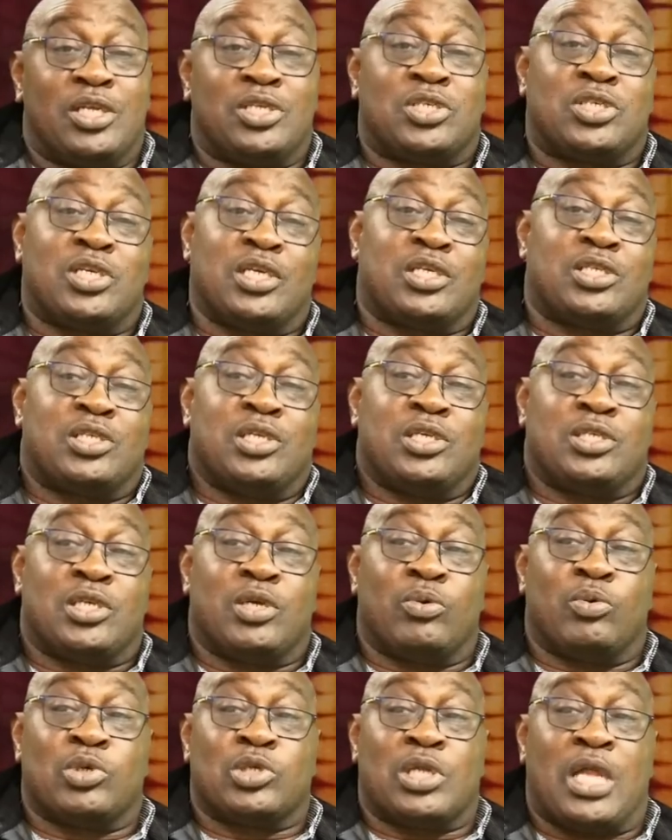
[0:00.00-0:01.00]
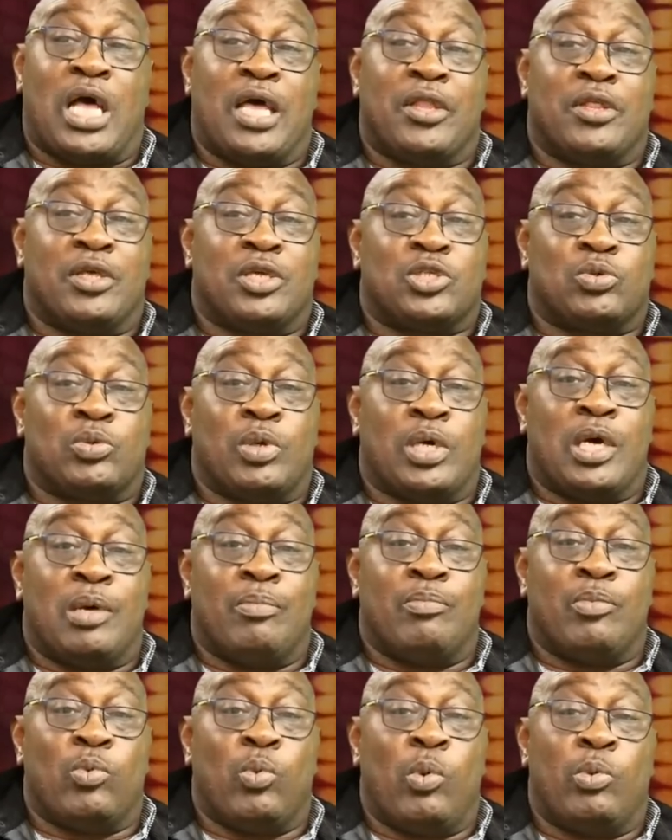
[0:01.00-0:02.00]
the 60s, it was like this, we
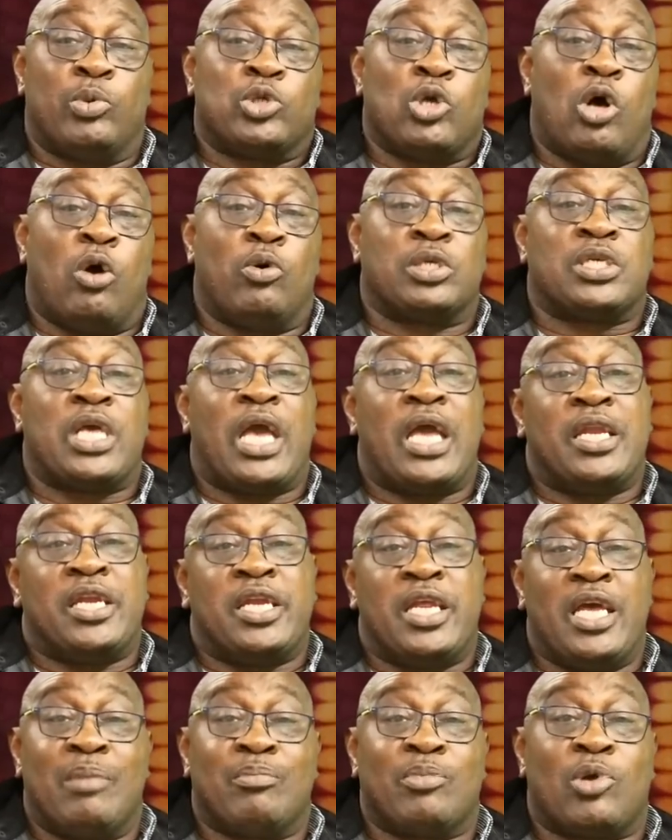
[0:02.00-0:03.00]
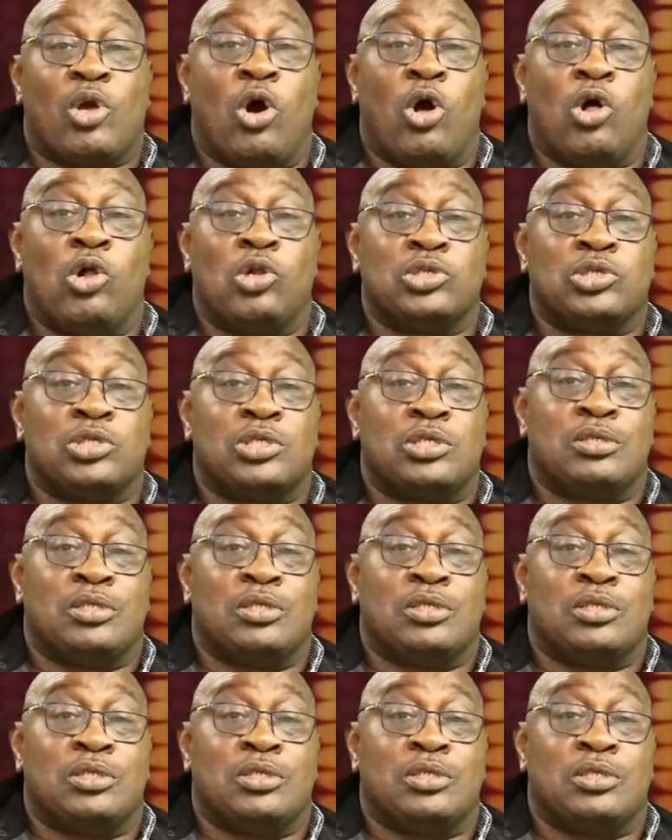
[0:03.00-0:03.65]
was always getting name calls,